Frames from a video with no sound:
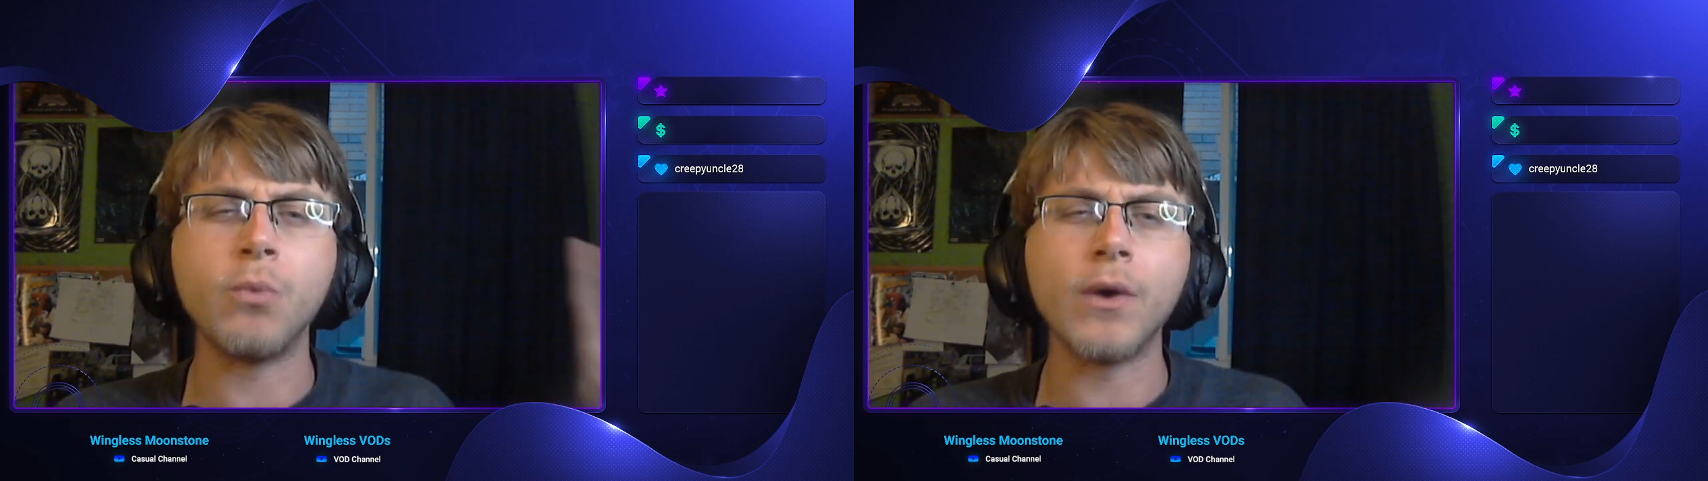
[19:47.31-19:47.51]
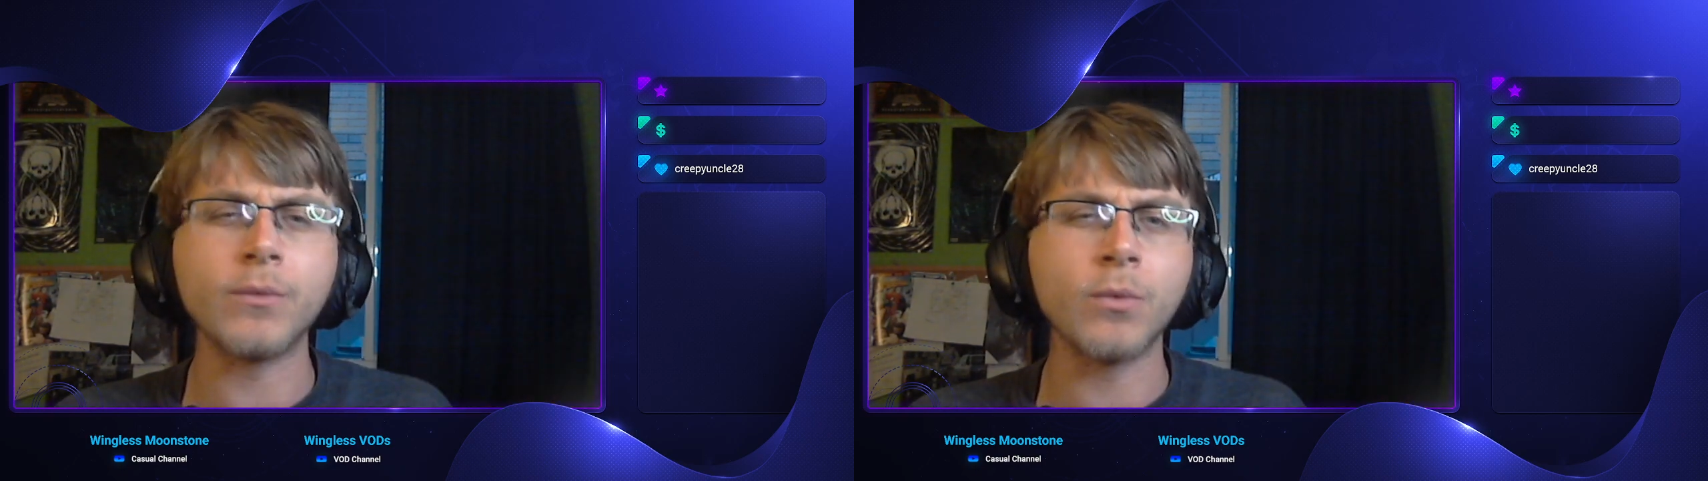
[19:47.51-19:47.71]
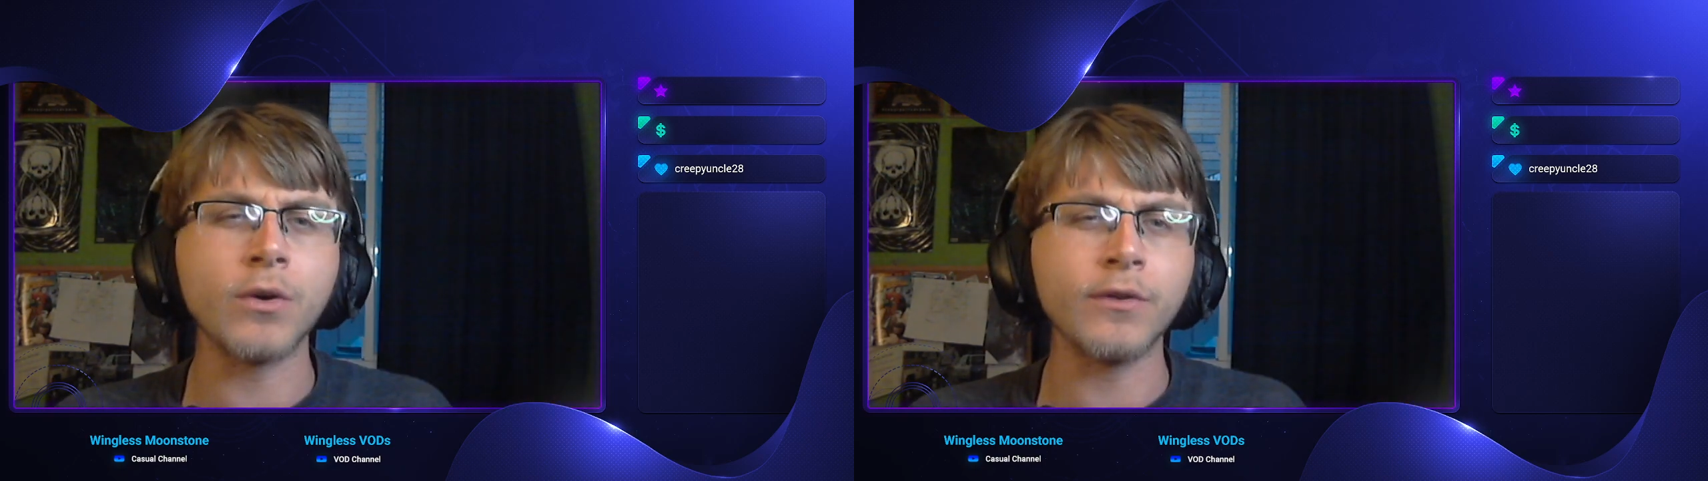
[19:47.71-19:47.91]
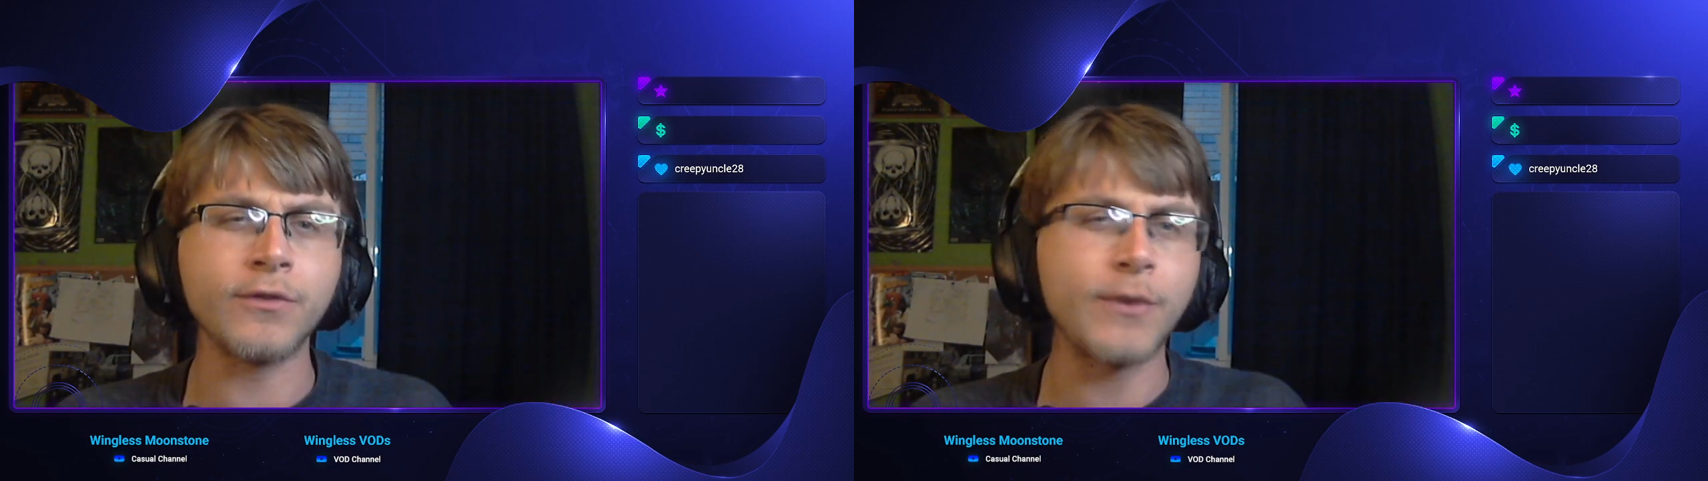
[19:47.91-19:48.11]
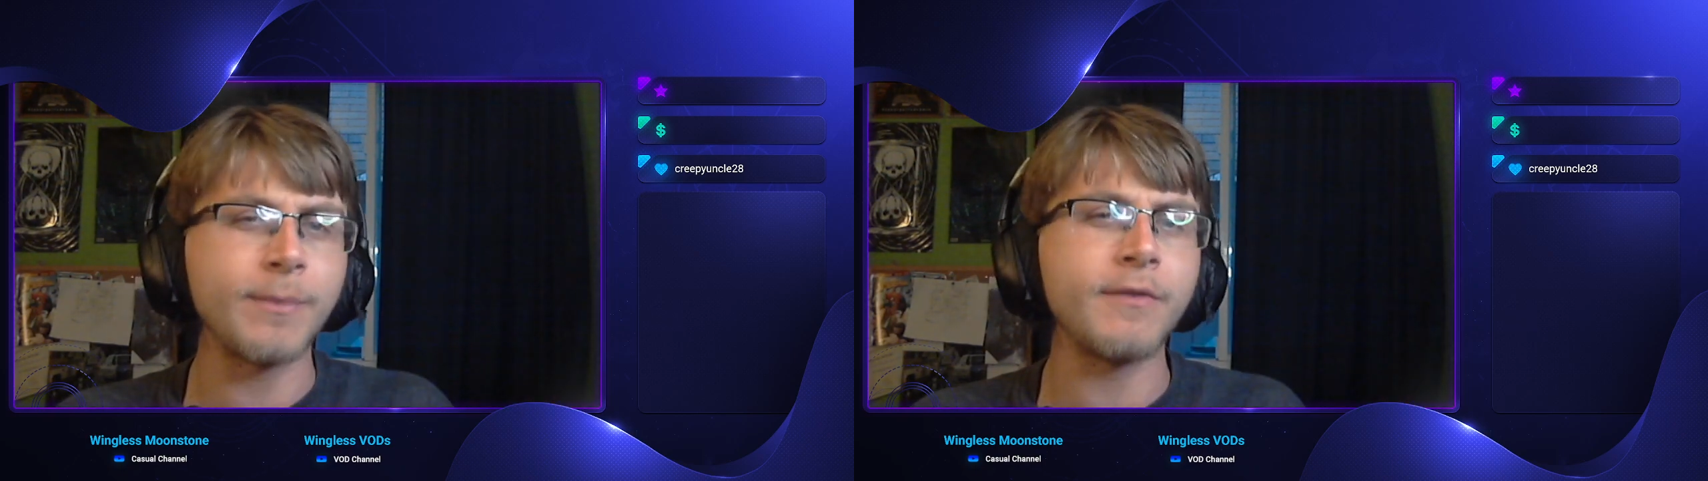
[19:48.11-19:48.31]
one world
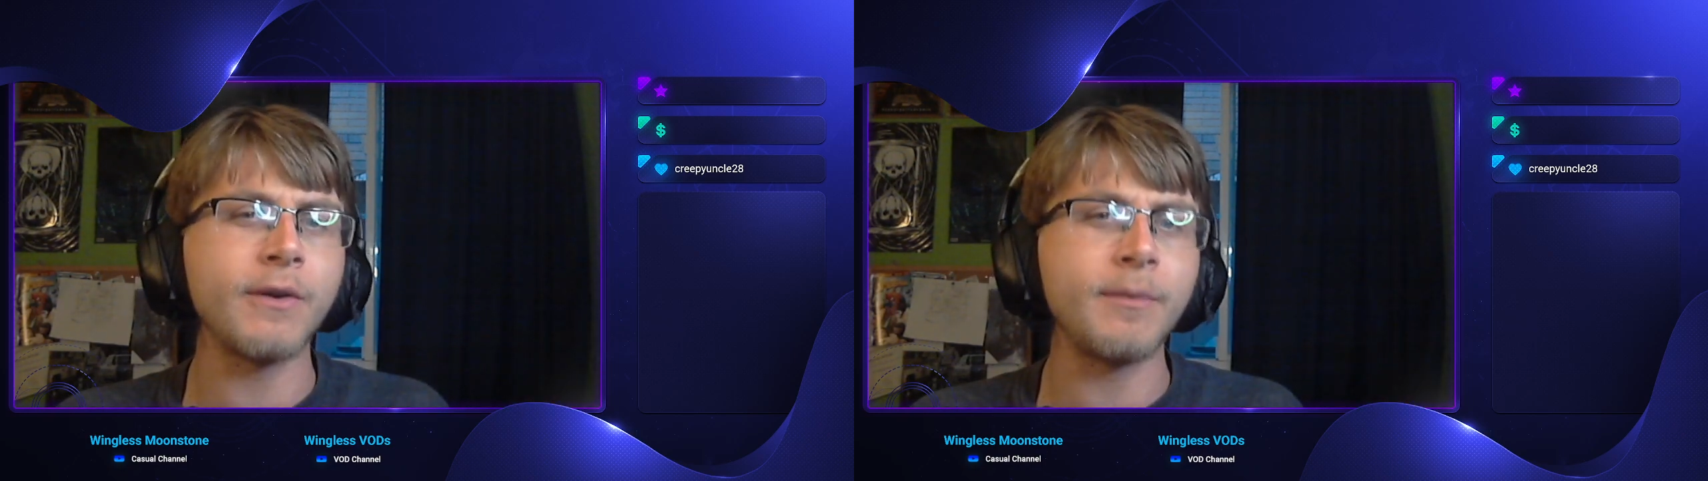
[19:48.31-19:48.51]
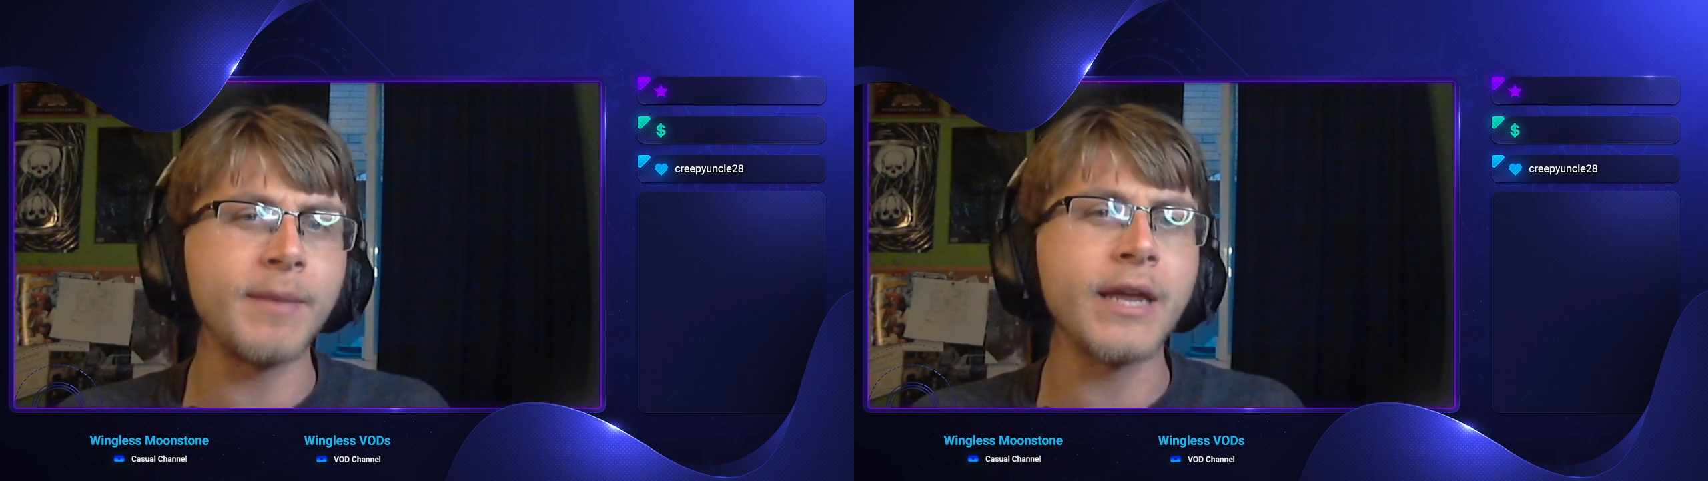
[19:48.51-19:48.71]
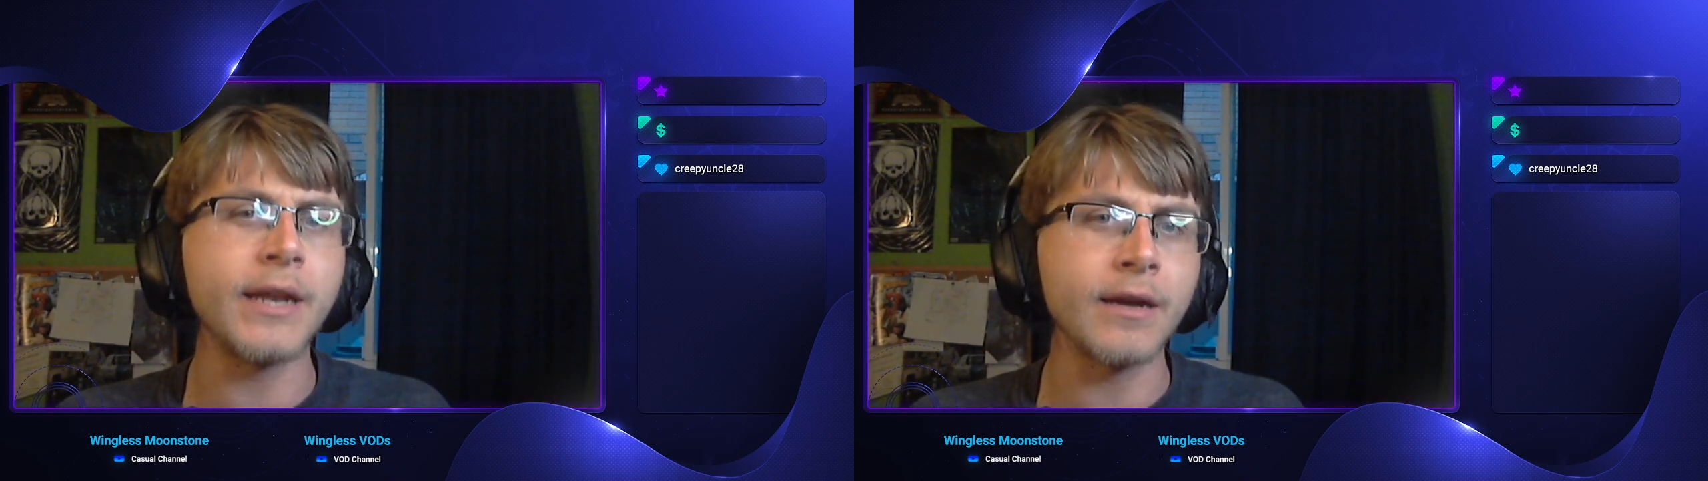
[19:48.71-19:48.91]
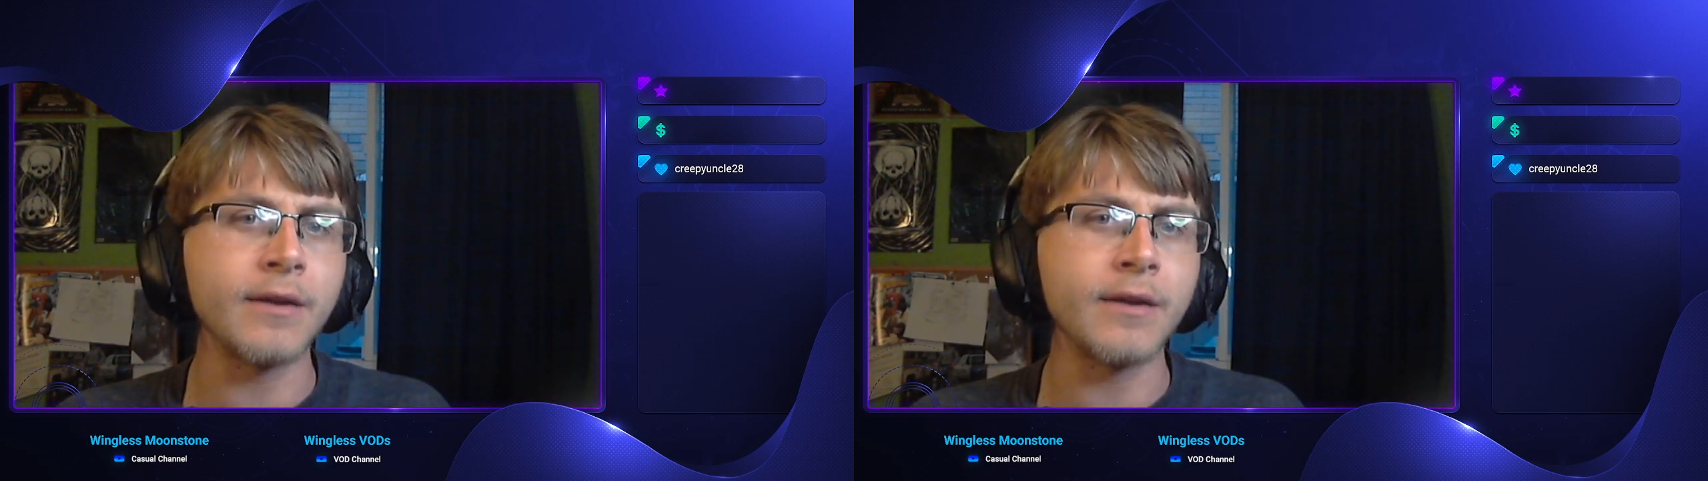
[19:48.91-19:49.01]
from the very beginning